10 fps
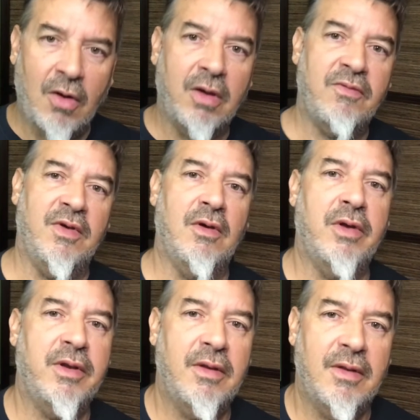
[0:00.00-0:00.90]
auric
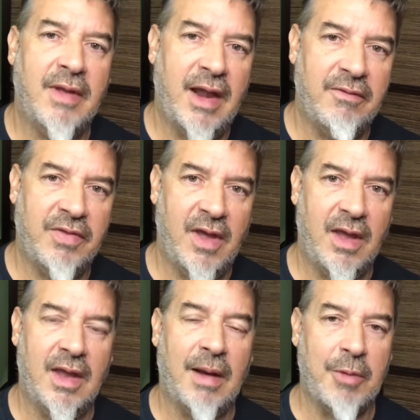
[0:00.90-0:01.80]
field kind of
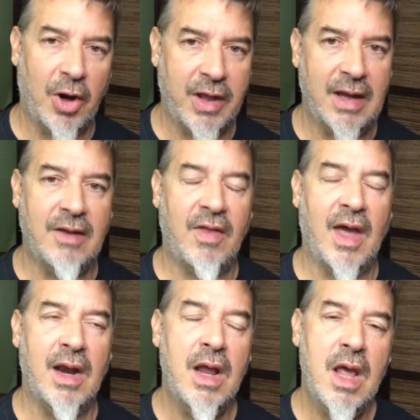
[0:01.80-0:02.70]
thing, and I'm going to look into
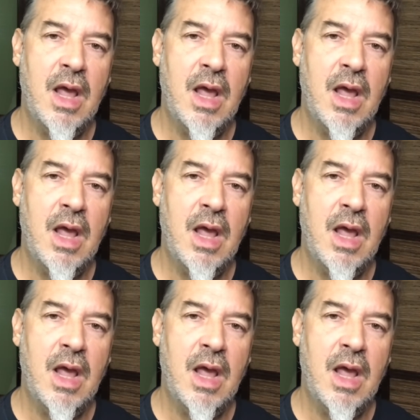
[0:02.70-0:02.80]
that.